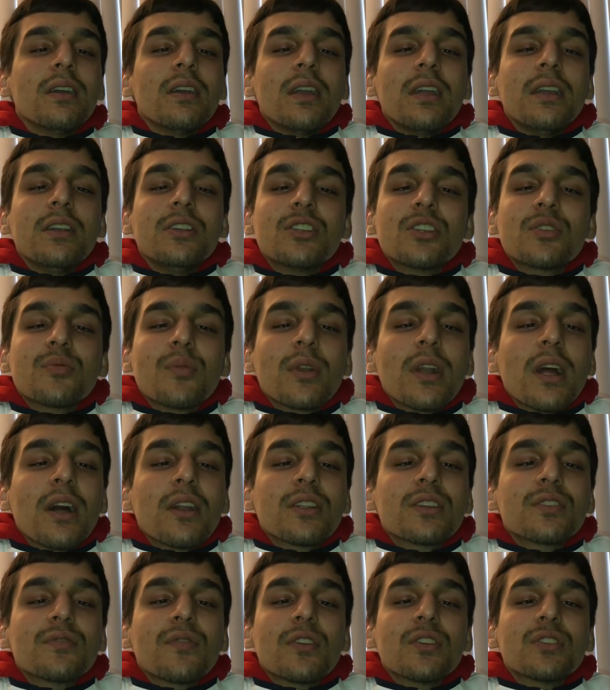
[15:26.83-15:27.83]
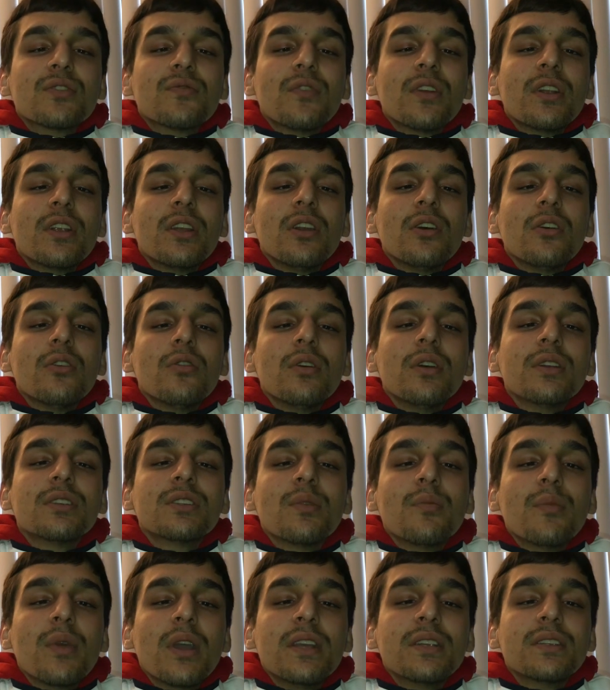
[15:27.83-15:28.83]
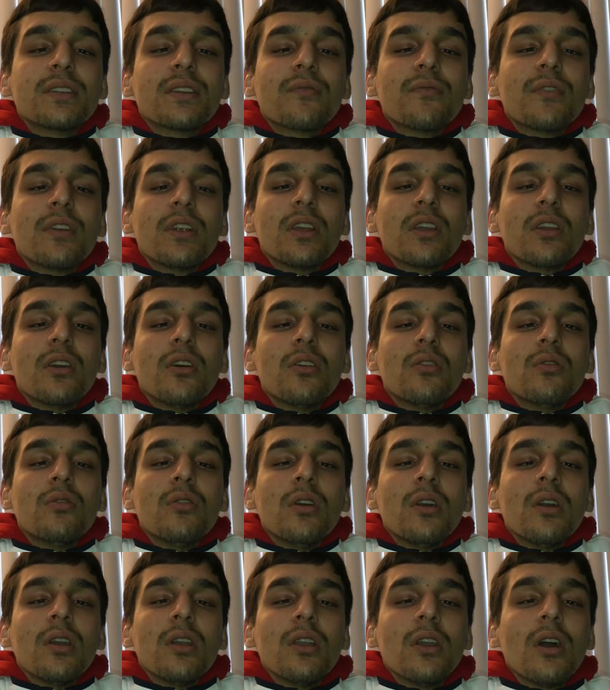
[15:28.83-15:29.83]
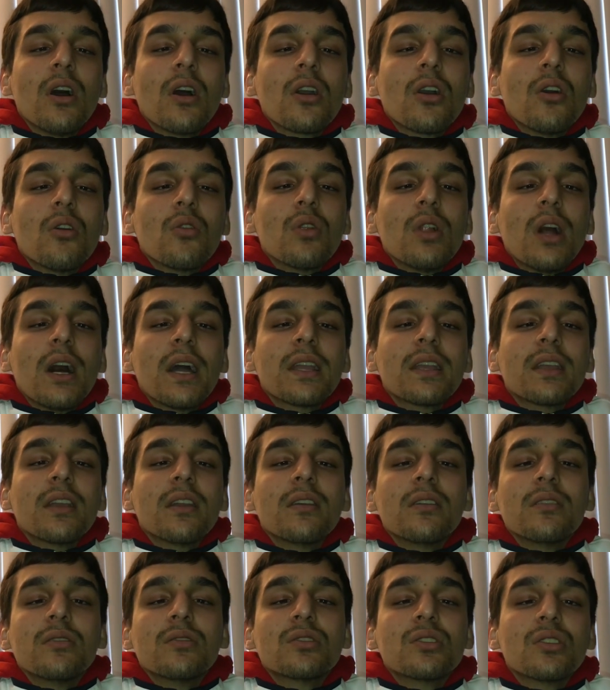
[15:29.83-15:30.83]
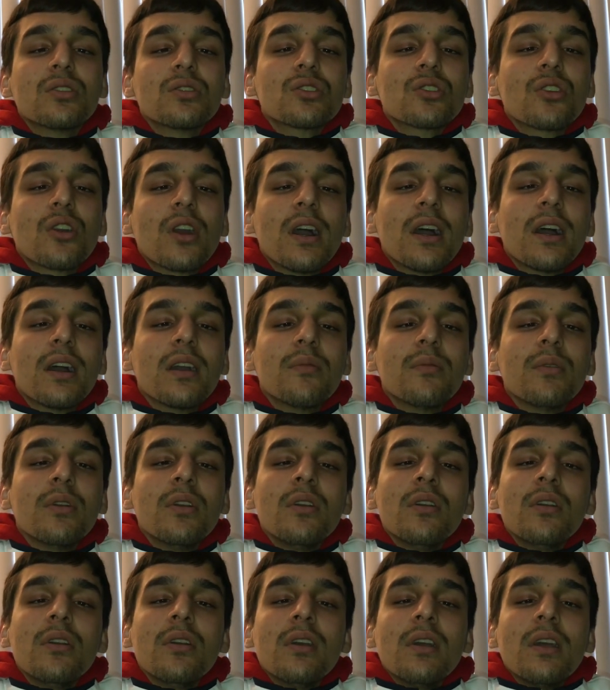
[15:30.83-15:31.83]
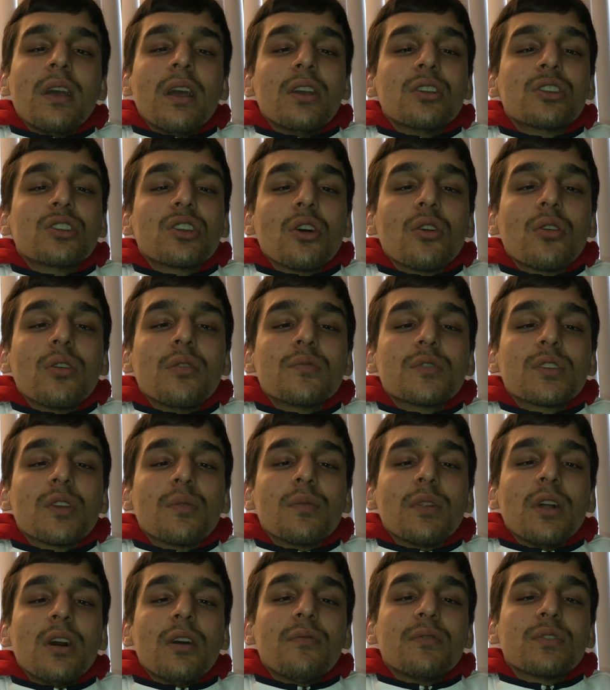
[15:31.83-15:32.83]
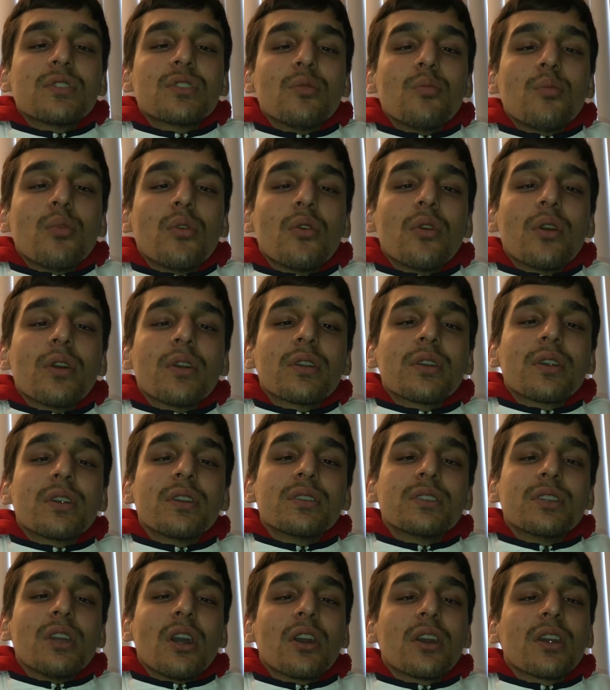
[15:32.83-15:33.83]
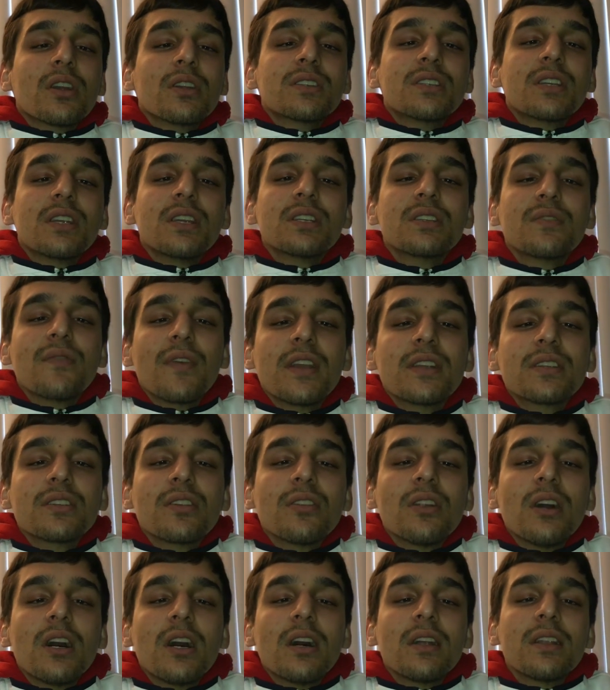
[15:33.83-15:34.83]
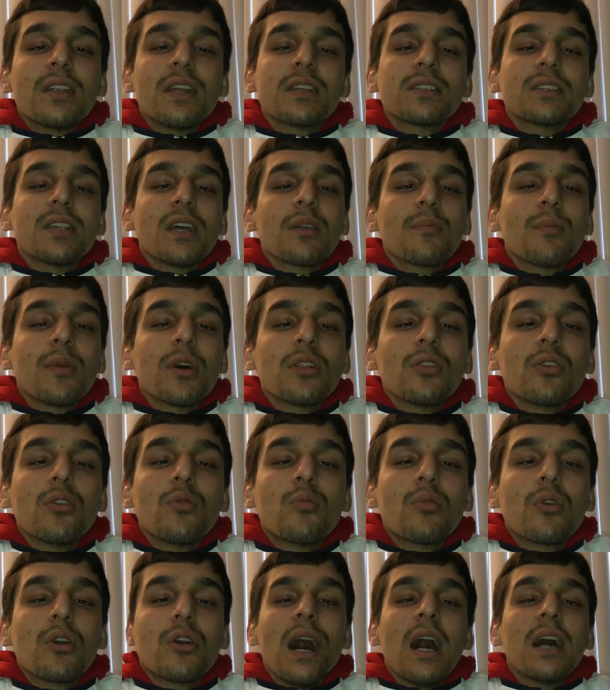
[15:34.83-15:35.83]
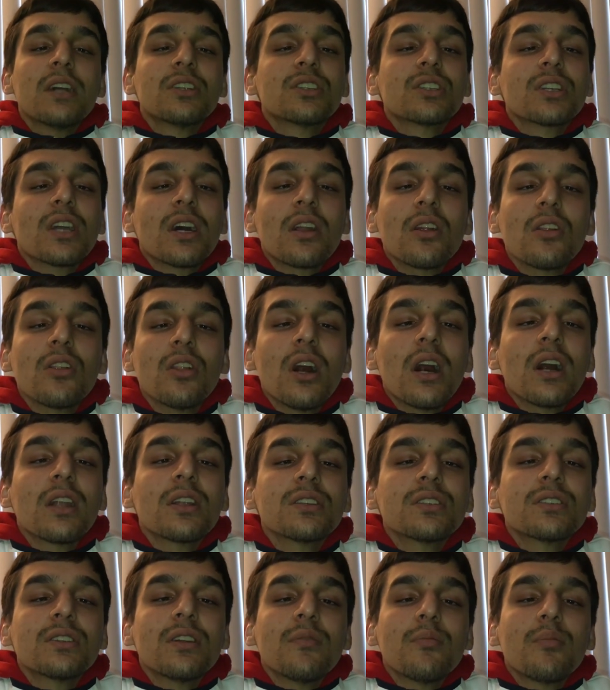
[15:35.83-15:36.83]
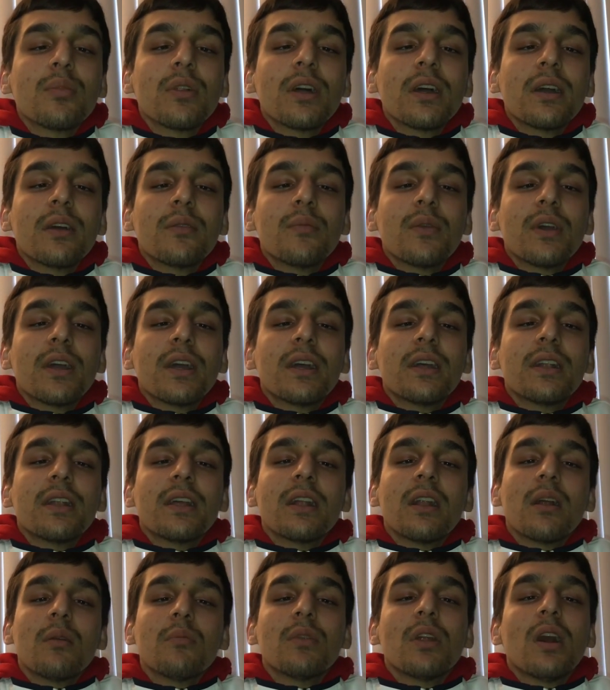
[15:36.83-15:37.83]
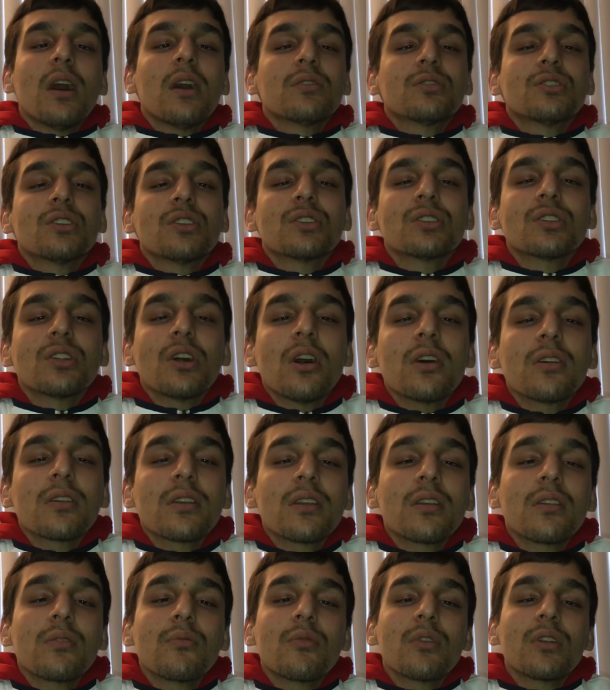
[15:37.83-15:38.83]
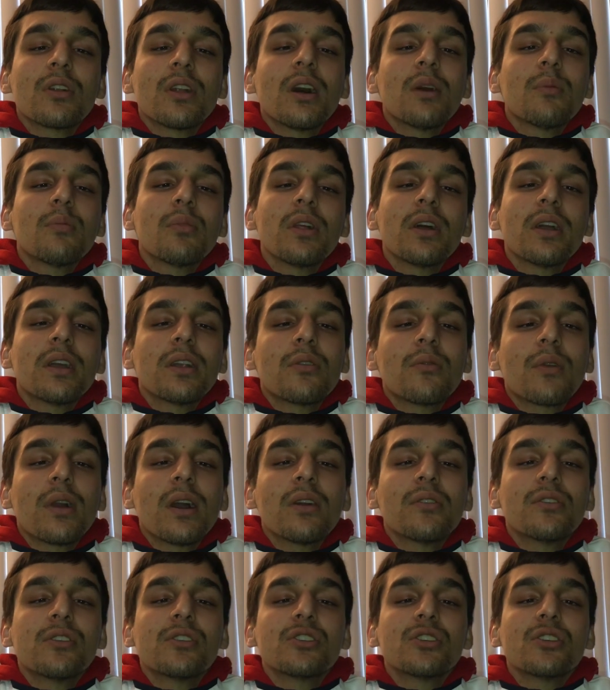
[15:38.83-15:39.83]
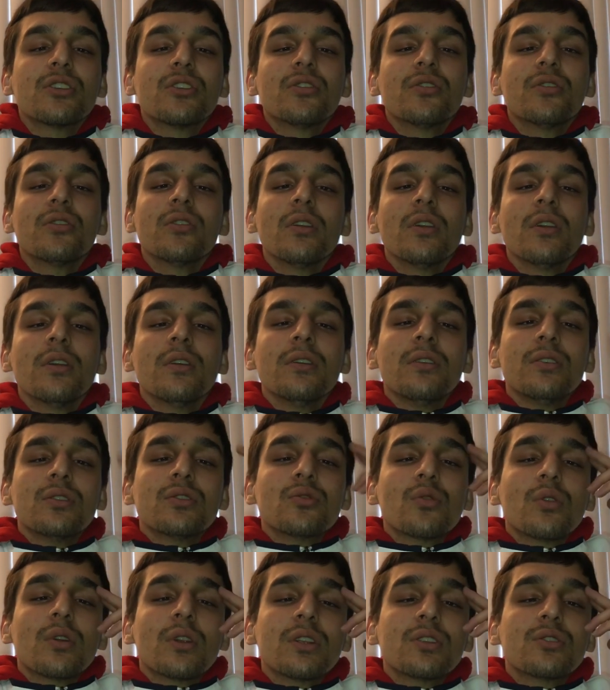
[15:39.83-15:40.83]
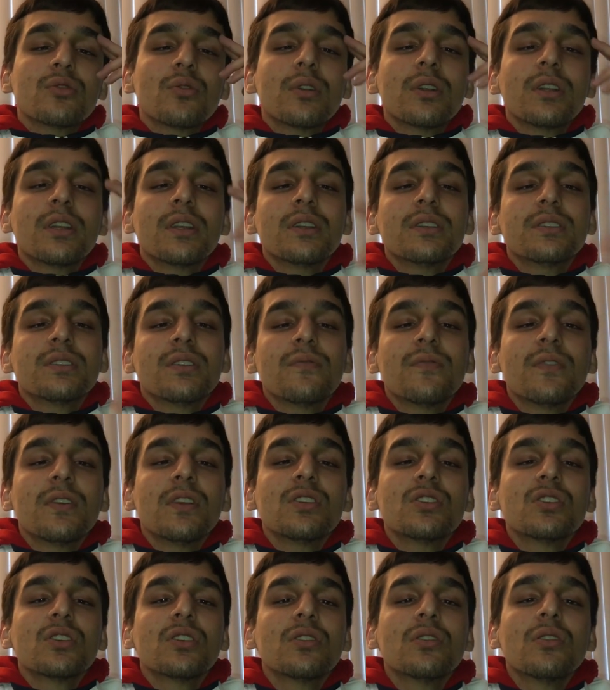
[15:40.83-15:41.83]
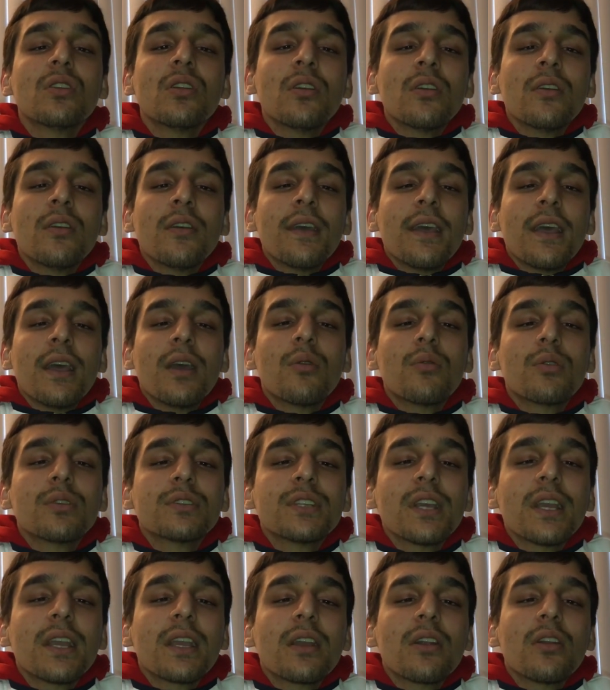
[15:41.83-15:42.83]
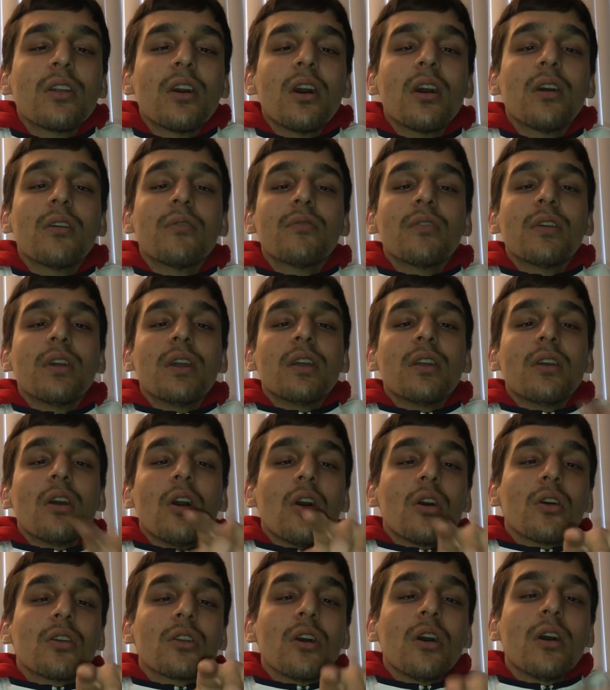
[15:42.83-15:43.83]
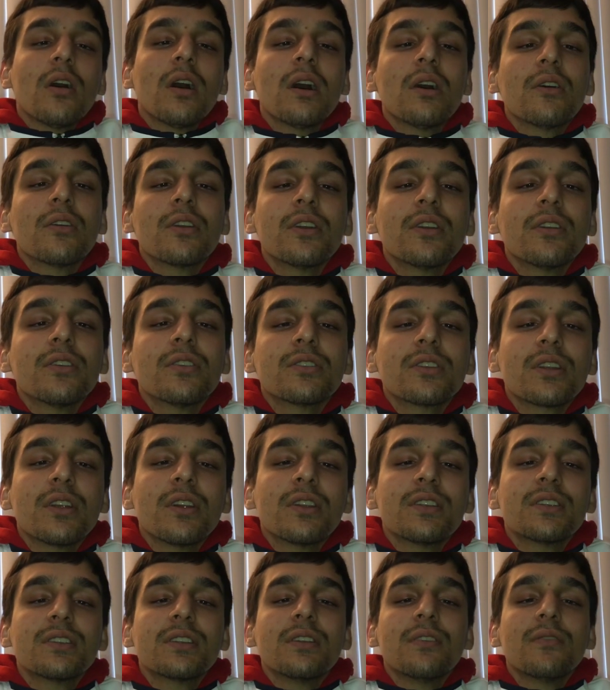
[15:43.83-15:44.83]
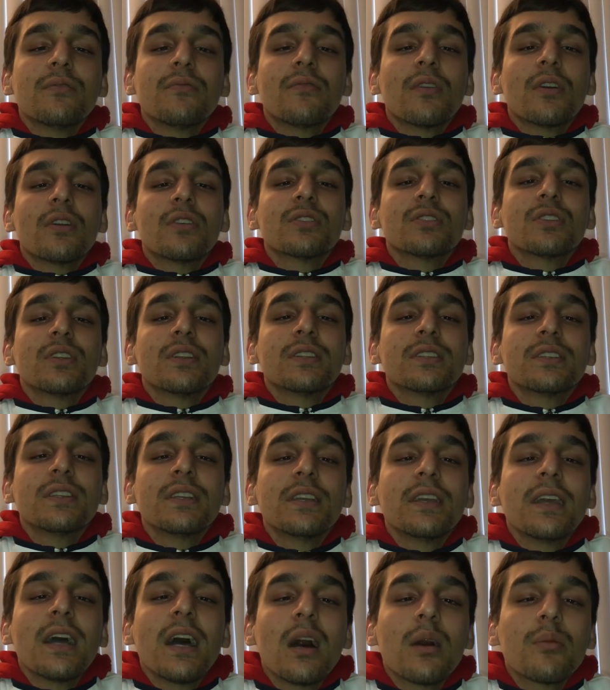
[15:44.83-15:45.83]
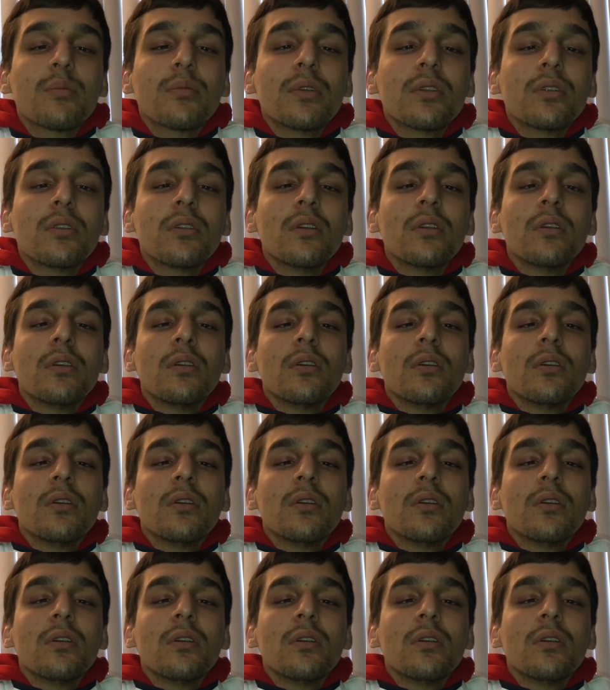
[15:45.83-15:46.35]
He just put out his first video. It's an amazing video. Y'all go like it, subscribe, and show him some love and support, because y'all are going to see his face a lot. That's like my little brother. I just got a lot of stuff planned, man, and I'm not just talking. We're not playing around this year. 2020 is the vision, and we're taking off, and all y'all out here are going to see it first and see it happen.